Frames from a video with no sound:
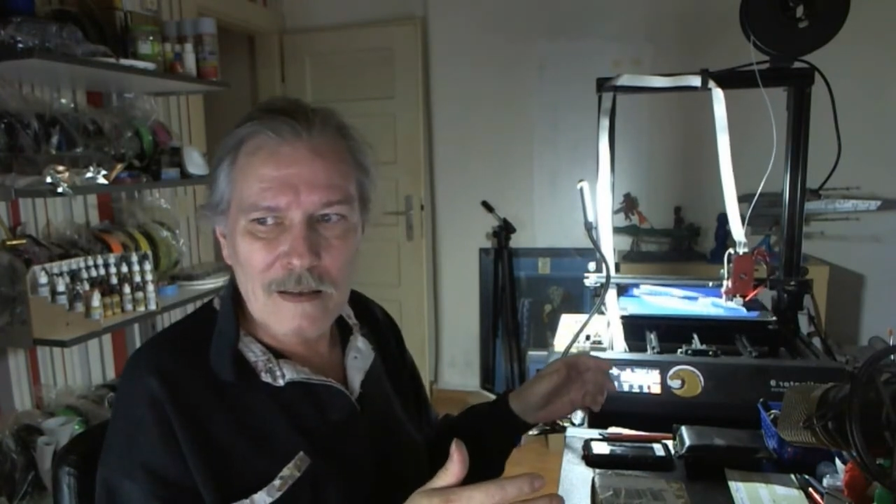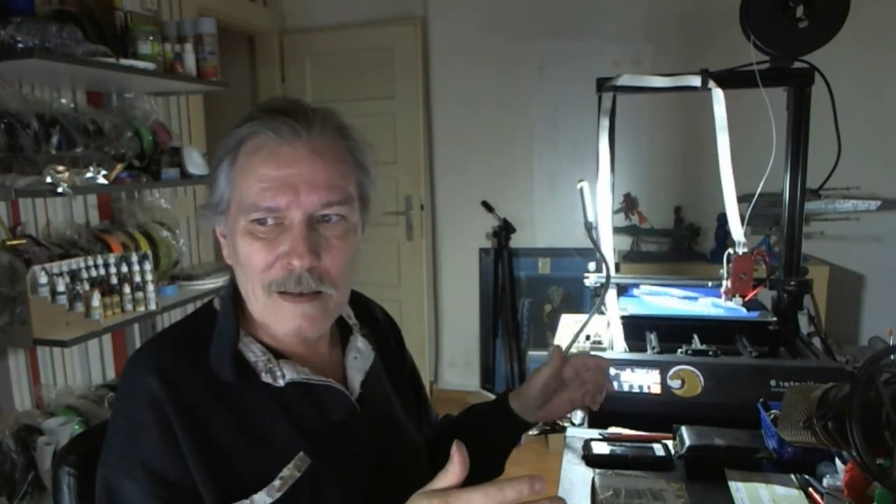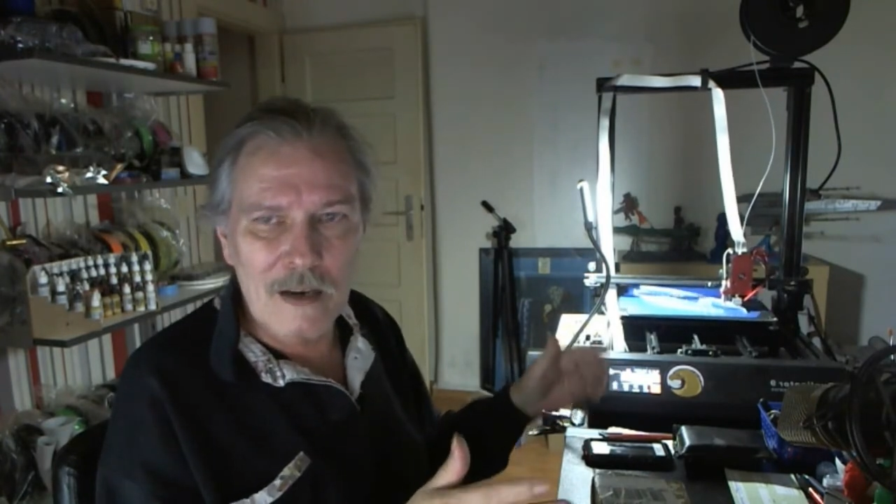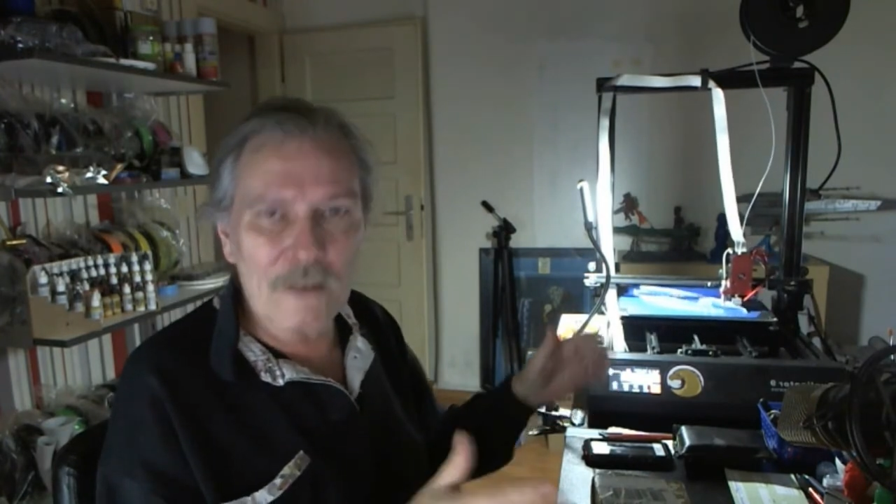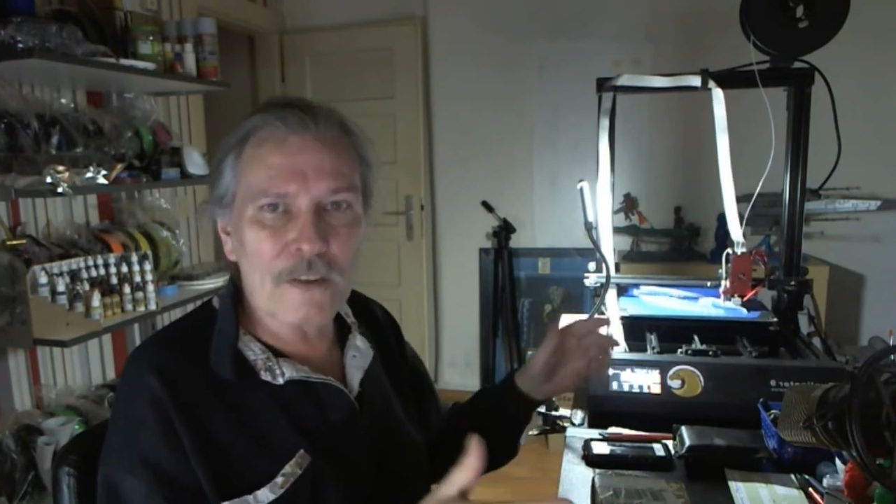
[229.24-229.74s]

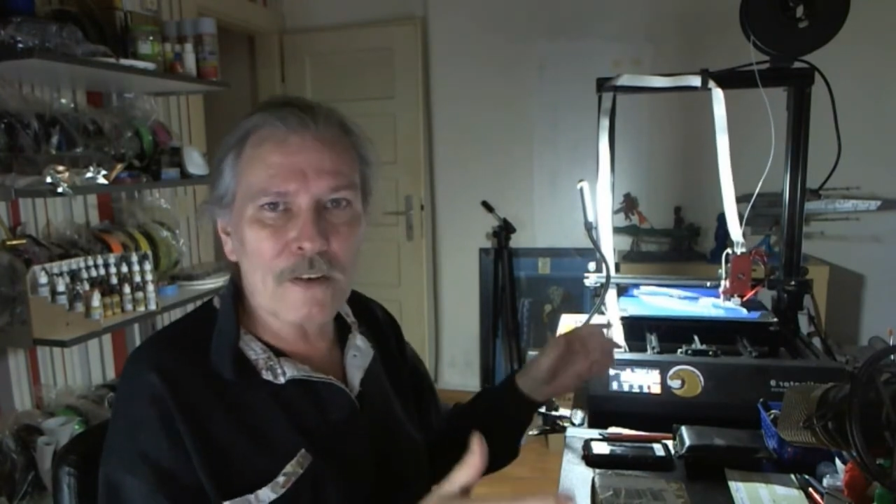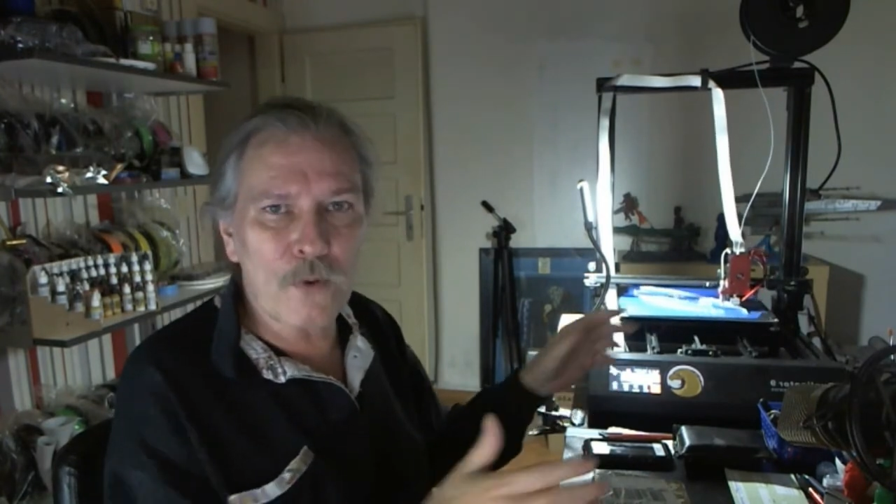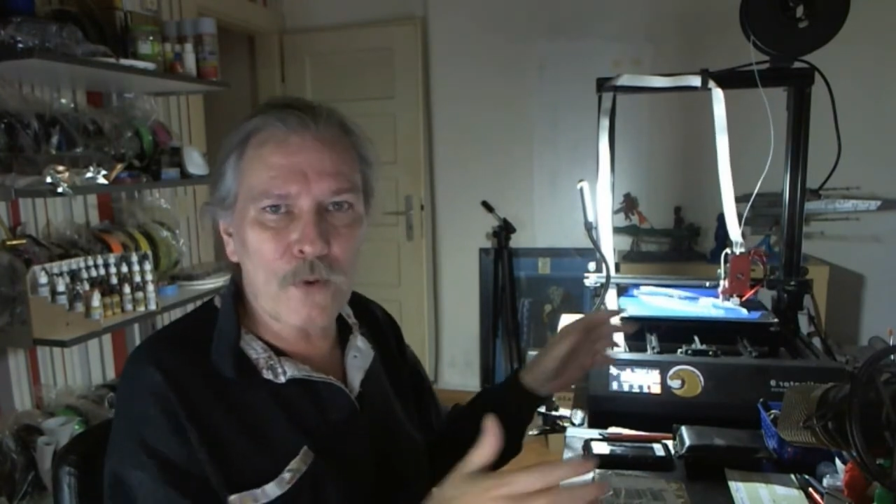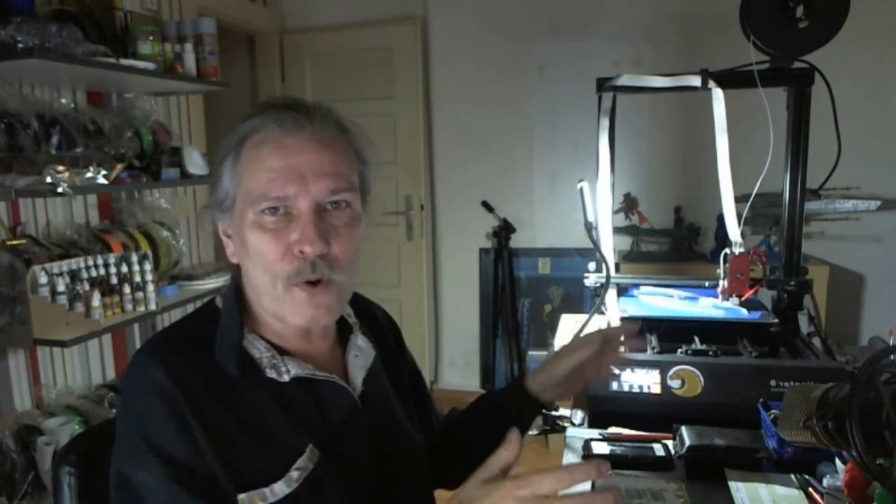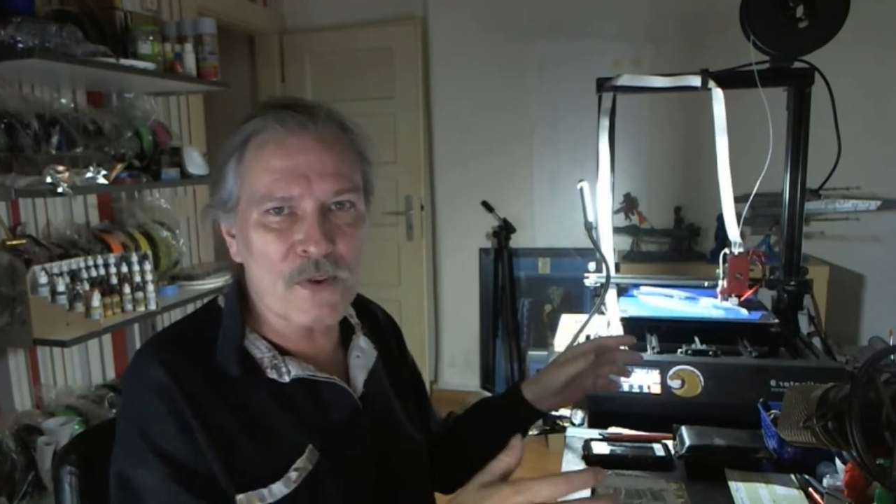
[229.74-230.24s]
under
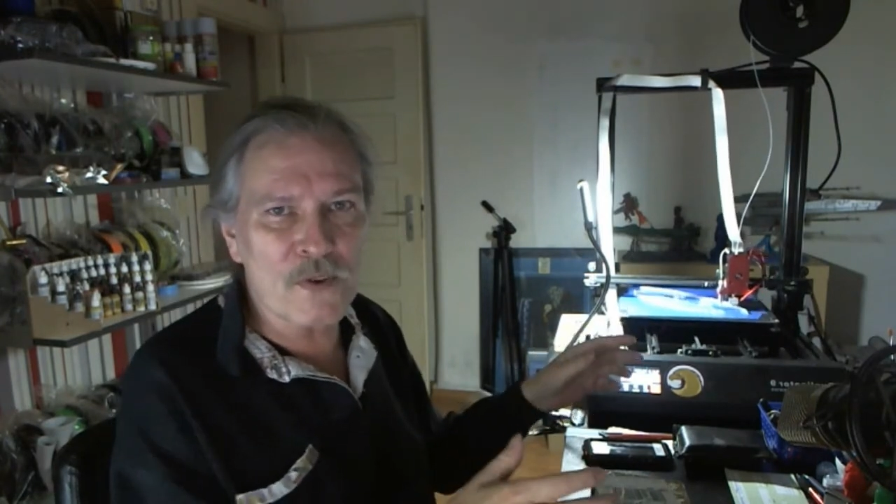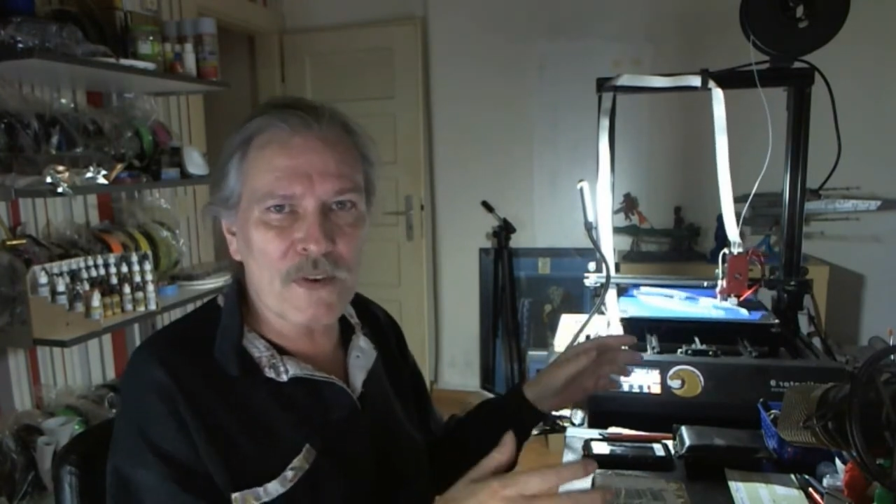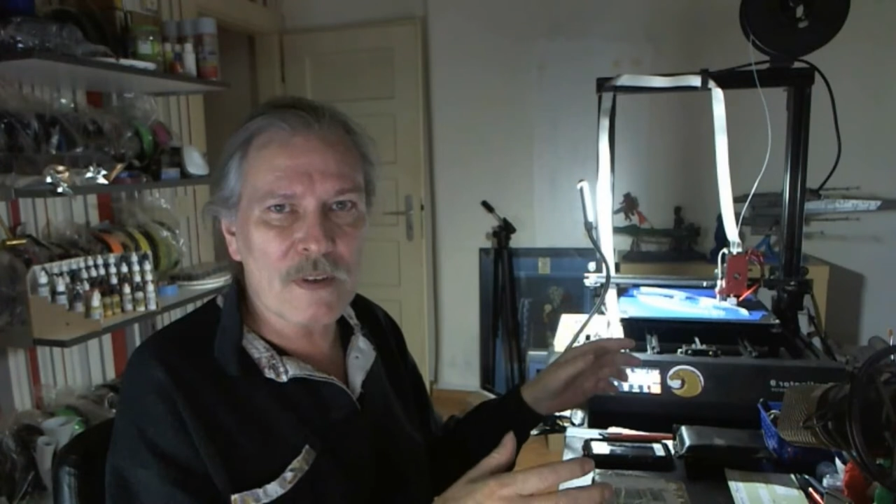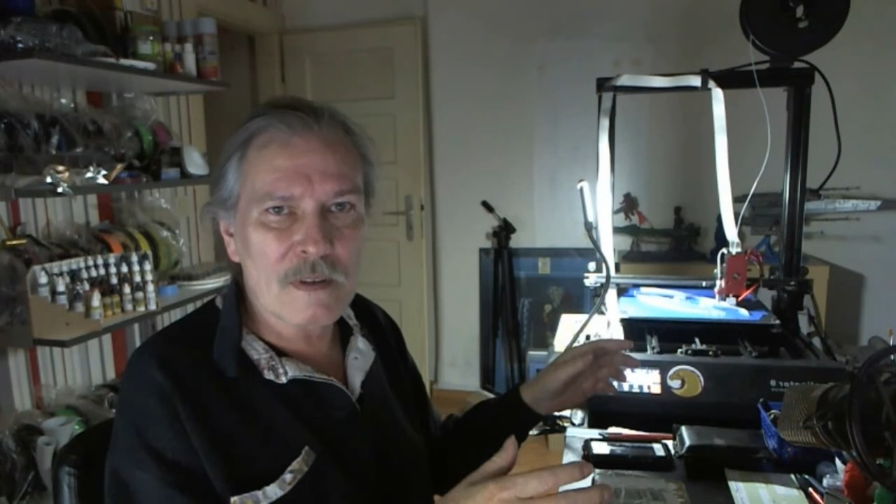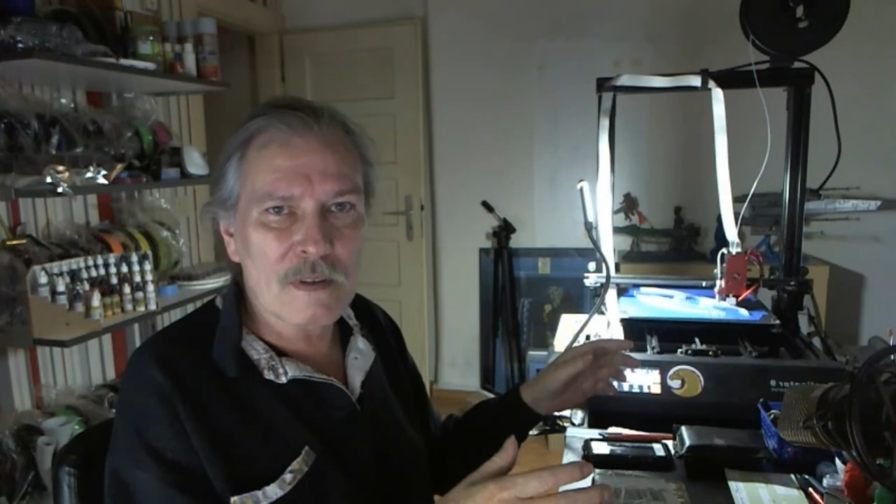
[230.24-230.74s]

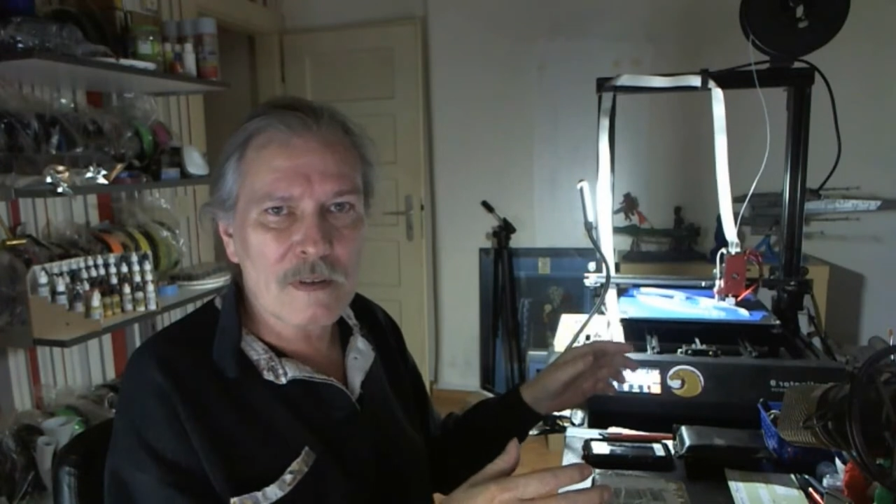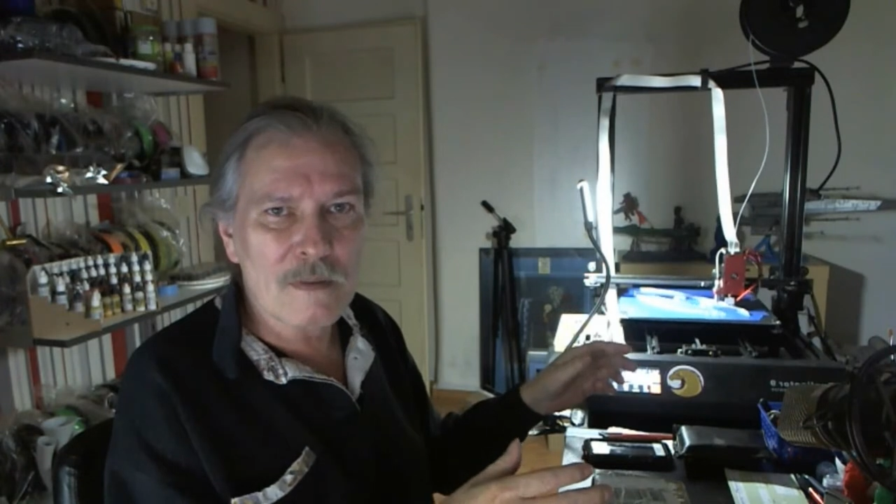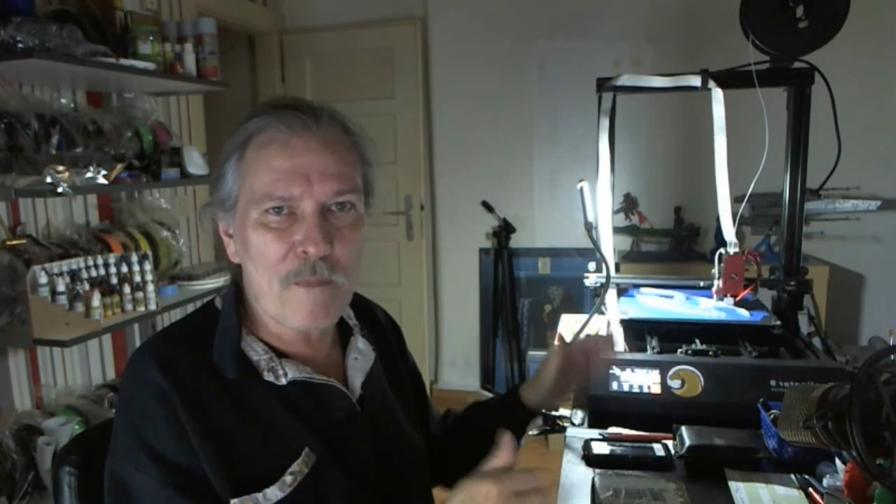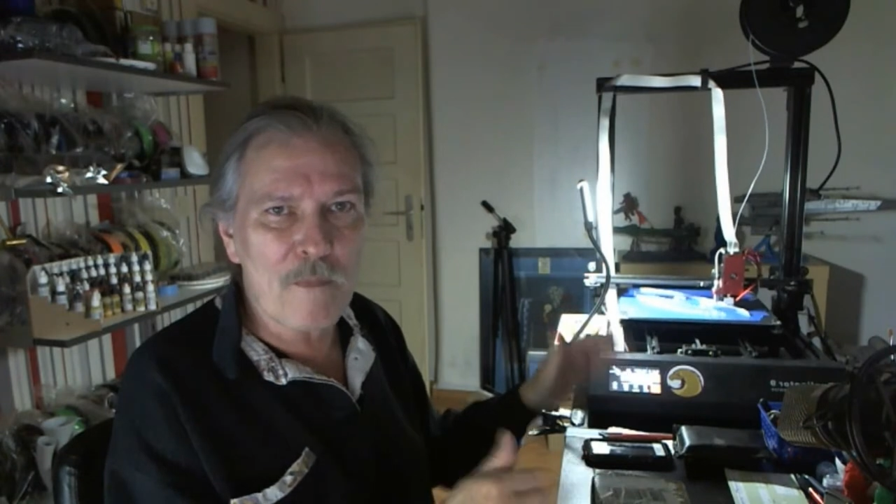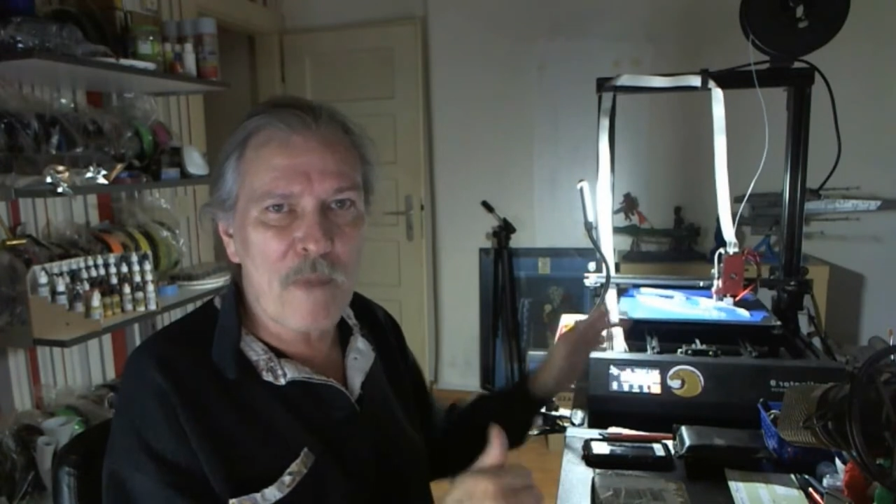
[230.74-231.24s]
force
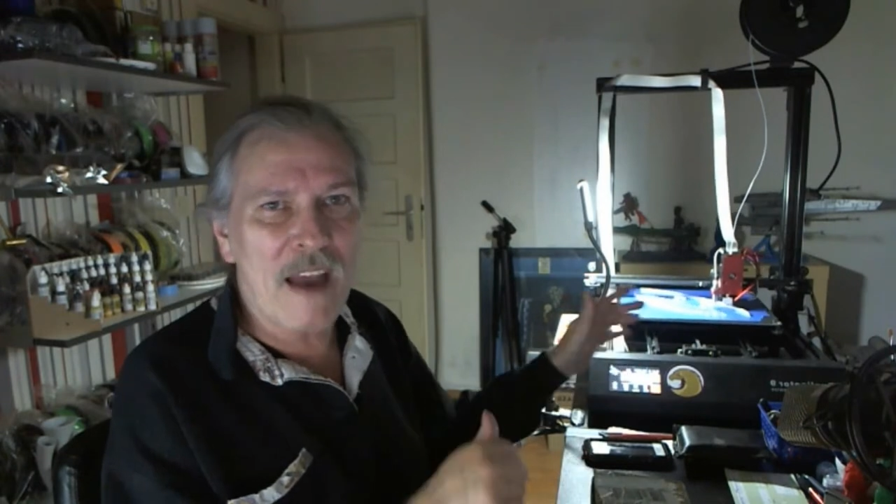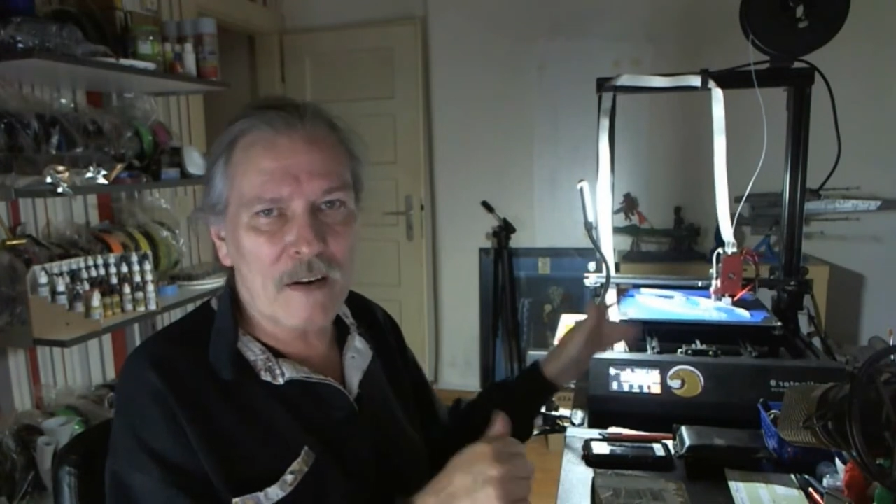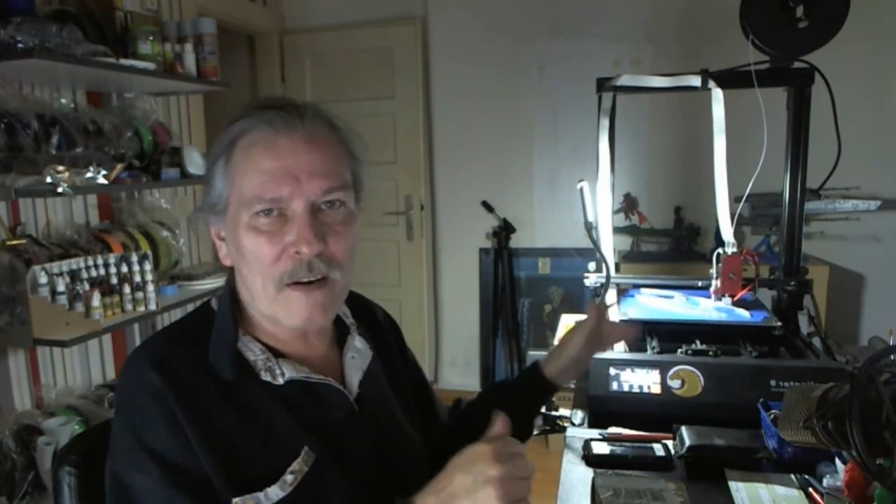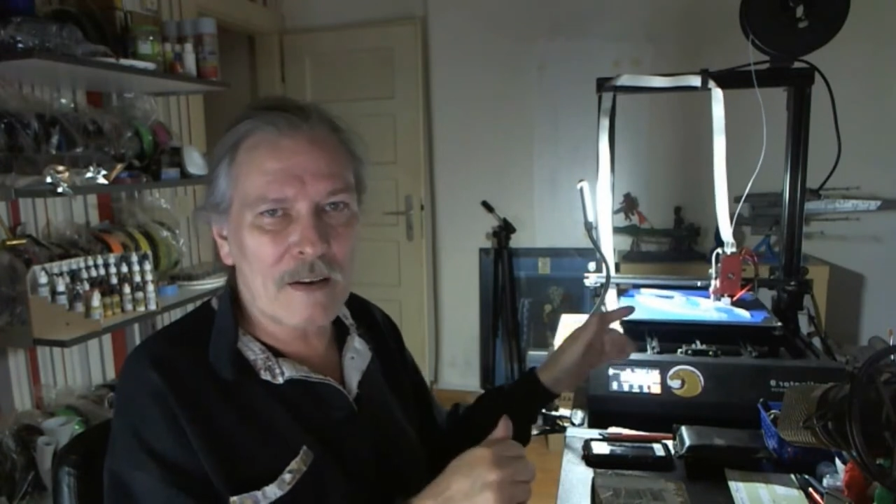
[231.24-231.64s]
back,